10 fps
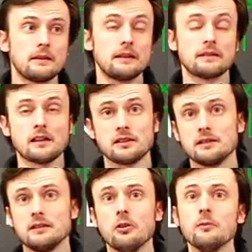this
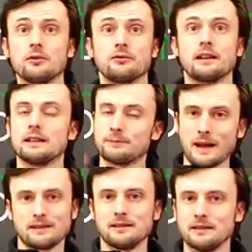actually almost relates
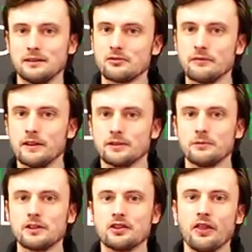back to the initial first
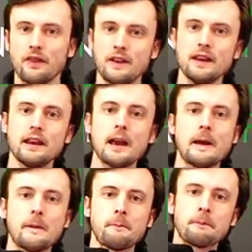question. The
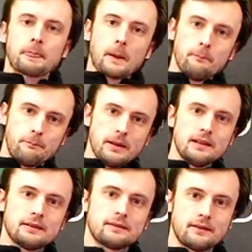
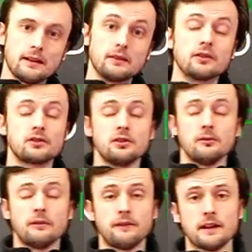biggest thing that's going
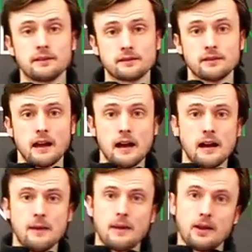to affect
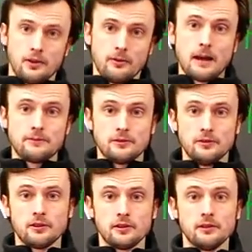how your abs
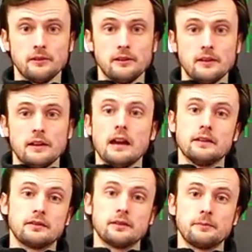look
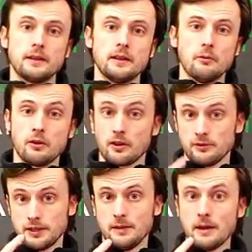is going to be what
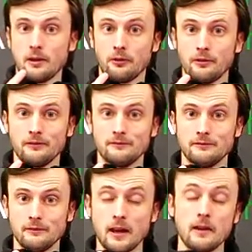goes in your mouth,
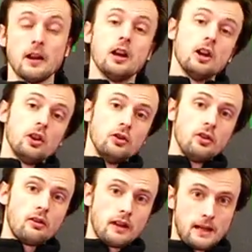yeah?
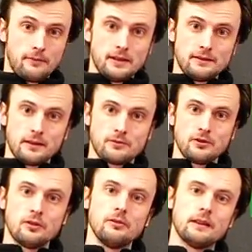Not how many sit-ups
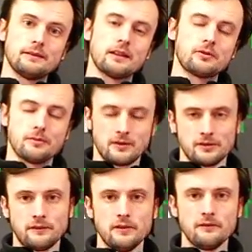you do, etc.
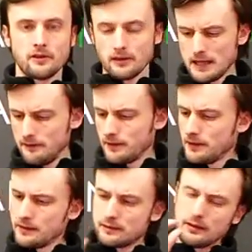Because if you've got
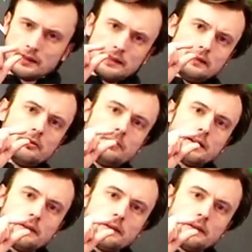even a tiny little